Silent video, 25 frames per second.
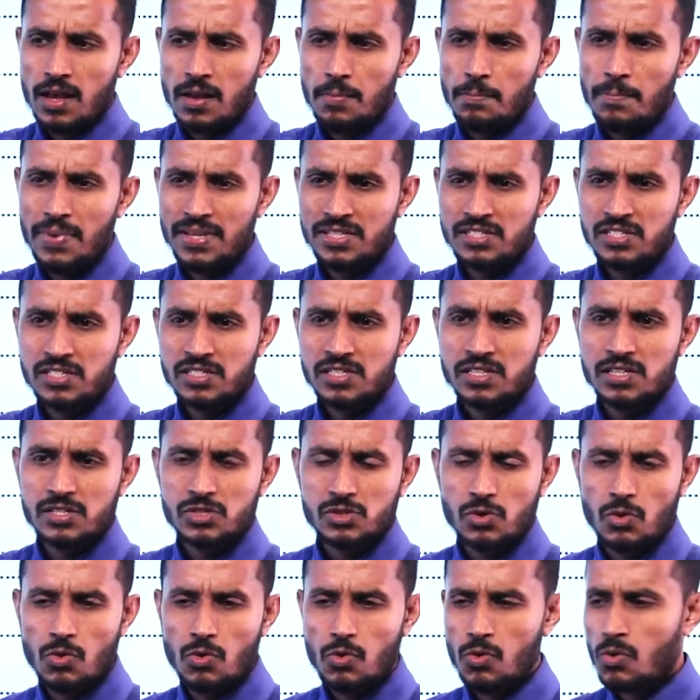Businesses
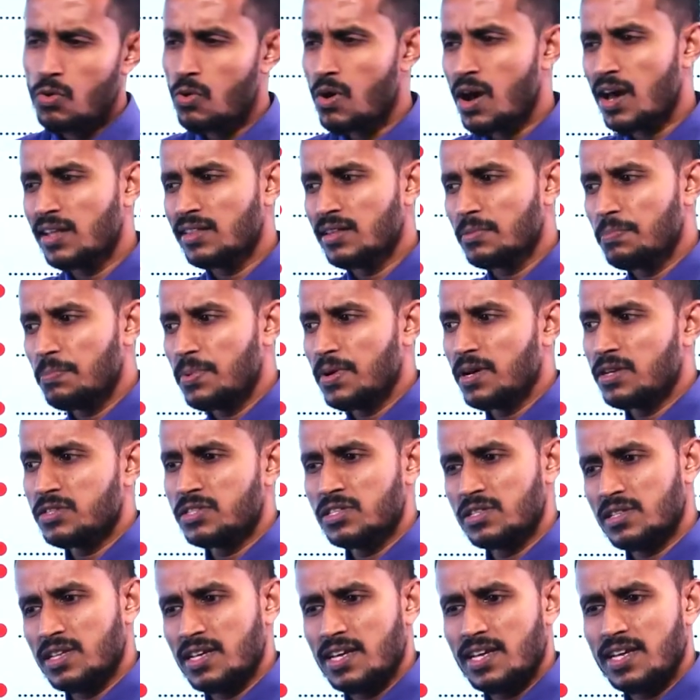or other
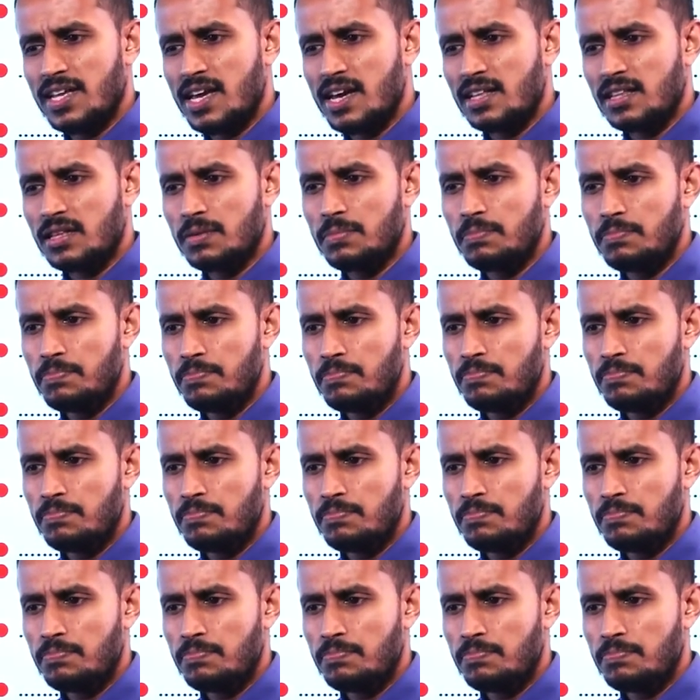person, any other